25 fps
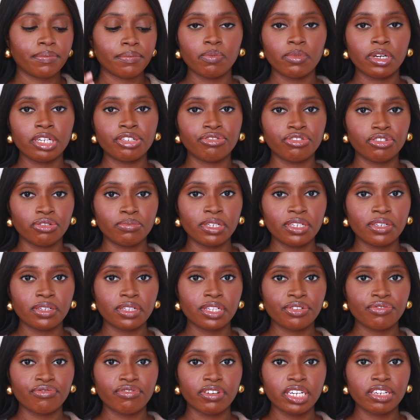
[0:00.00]
What drew me to
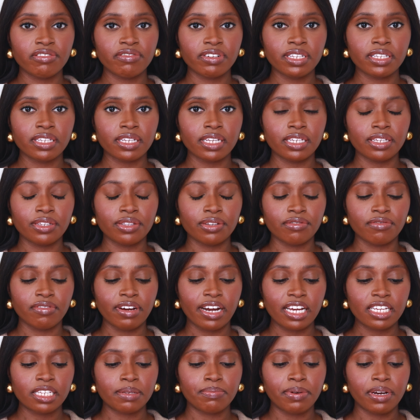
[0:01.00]
this fragrance is the
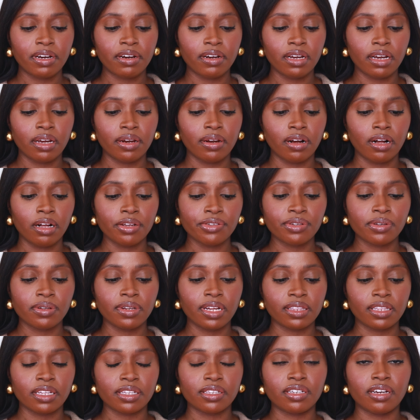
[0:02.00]
raspberry and also
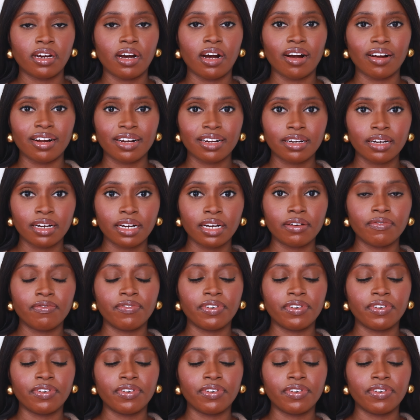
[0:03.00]
like the tonka,